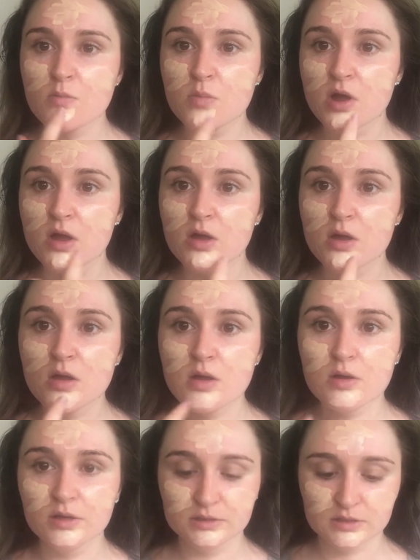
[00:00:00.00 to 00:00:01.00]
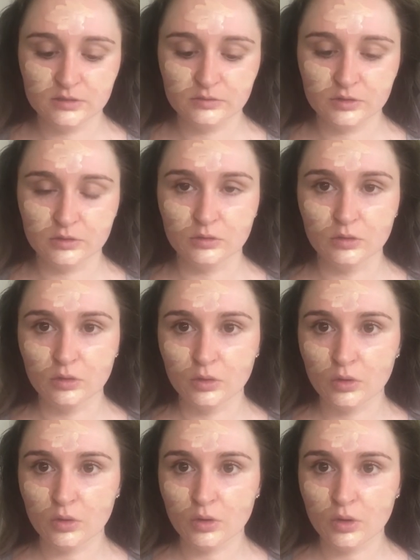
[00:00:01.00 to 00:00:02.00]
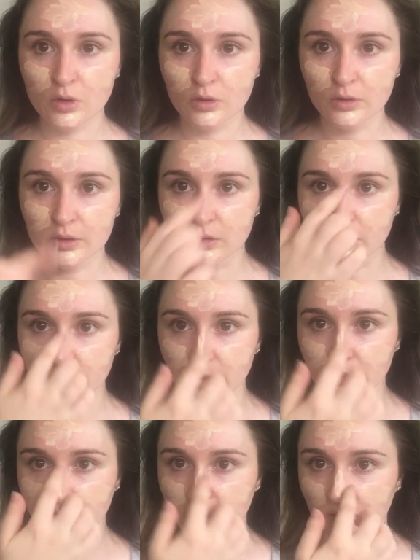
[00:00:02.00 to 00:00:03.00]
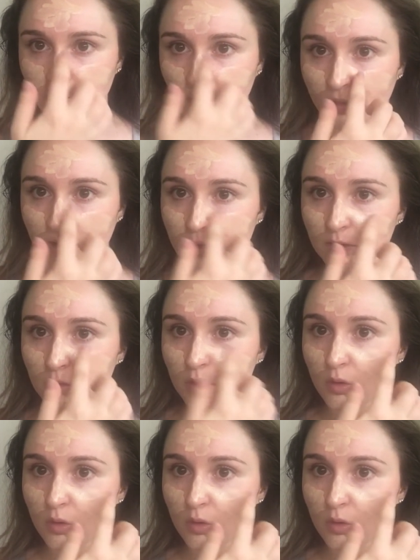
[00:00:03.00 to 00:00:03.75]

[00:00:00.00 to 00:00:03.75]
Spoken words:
but it's even a little bit lighter than that.